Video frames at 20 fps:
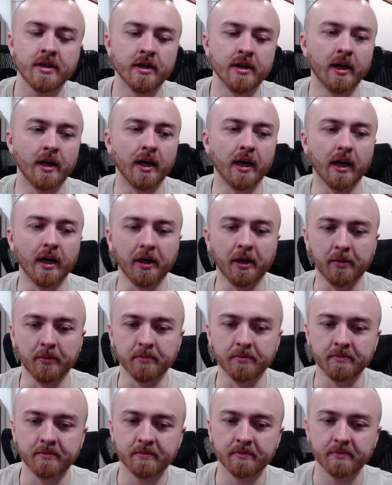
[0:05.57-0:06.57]
Um,
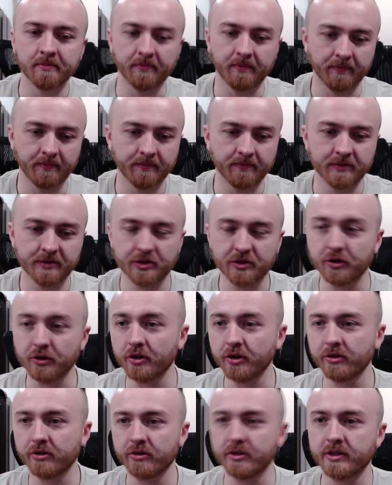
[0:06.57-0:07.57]
it's New
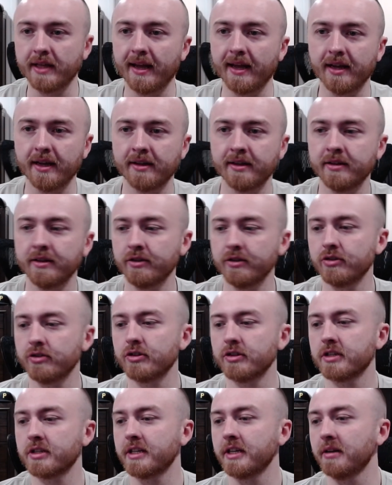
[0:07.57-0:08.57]
Year's Day.
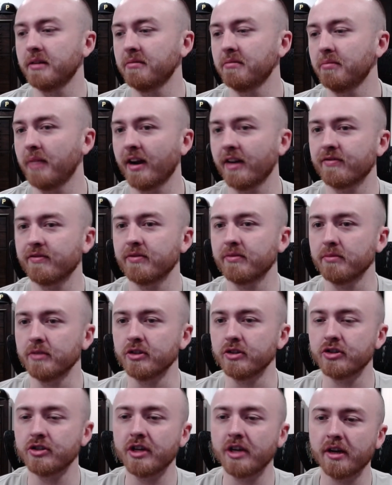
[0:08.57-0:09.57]
Just getting back from the
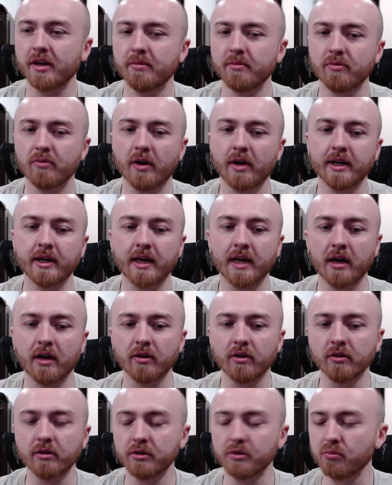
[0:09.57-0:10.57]
gym right now,
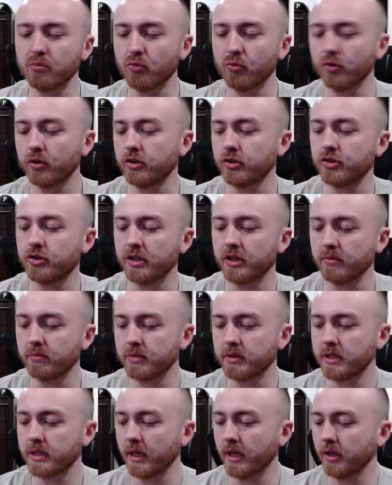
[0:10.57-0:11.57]
early morning gym
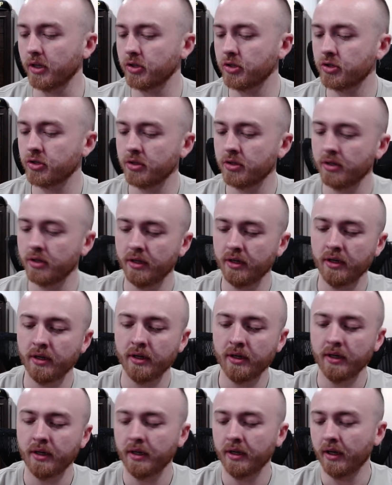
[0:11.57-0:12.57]
sesh.
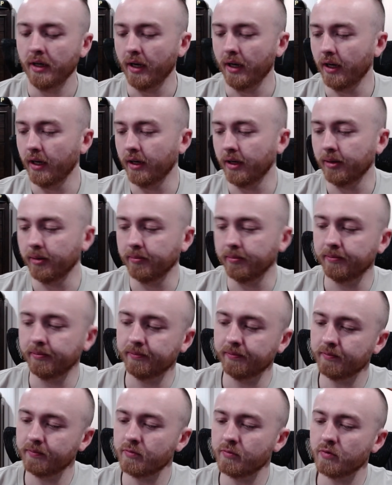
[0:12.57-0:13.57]
Um,
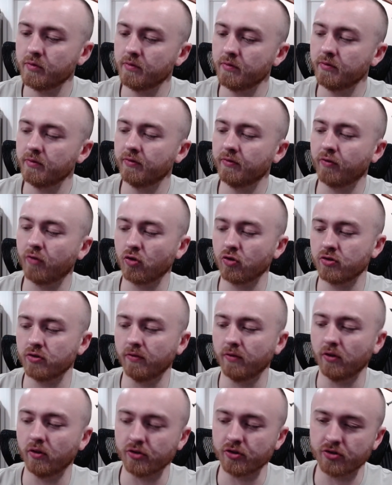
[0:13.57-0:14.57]
First of
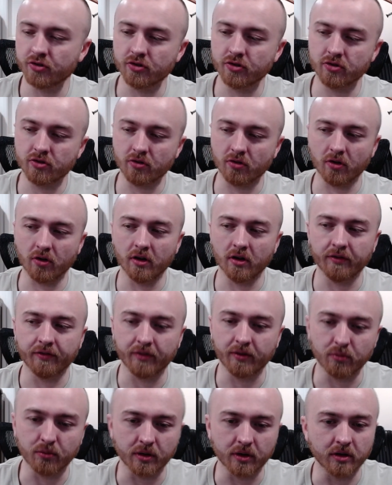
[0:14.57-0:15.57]
all, just to start off, I
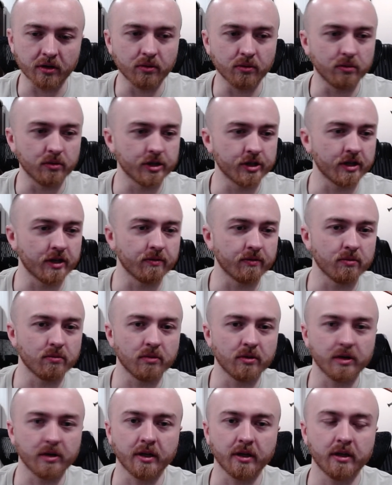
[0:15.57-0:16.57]
wanted to wish everyone
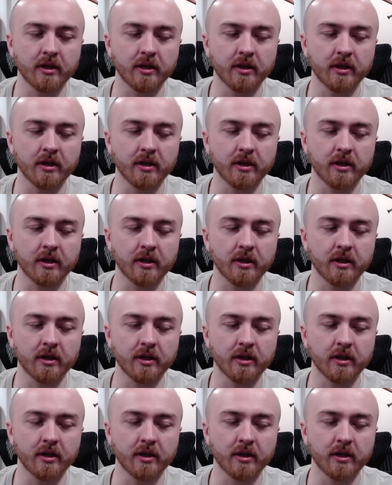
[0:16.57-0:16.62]
a